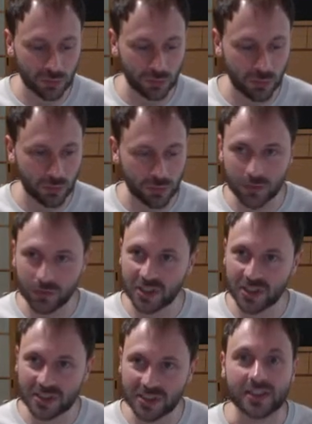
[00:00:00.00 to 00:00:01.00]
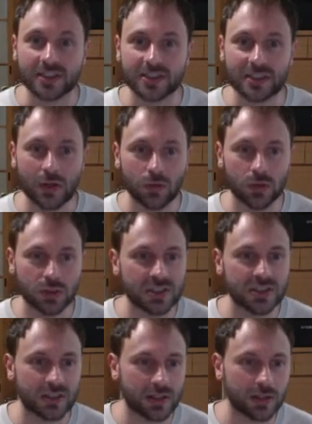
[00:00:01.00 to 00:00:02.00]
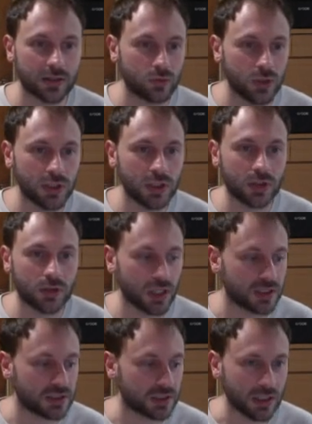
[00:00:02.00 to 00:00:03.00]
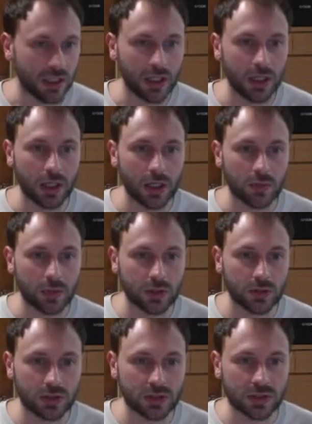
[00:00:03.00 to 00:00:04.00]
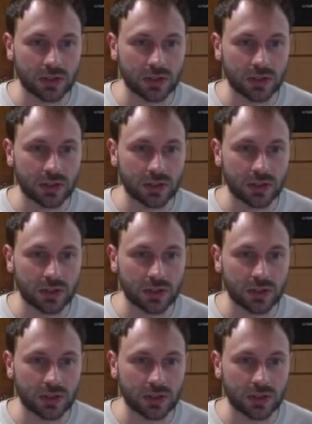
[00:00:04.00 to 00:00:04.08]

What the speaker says: 56, which is really crazy because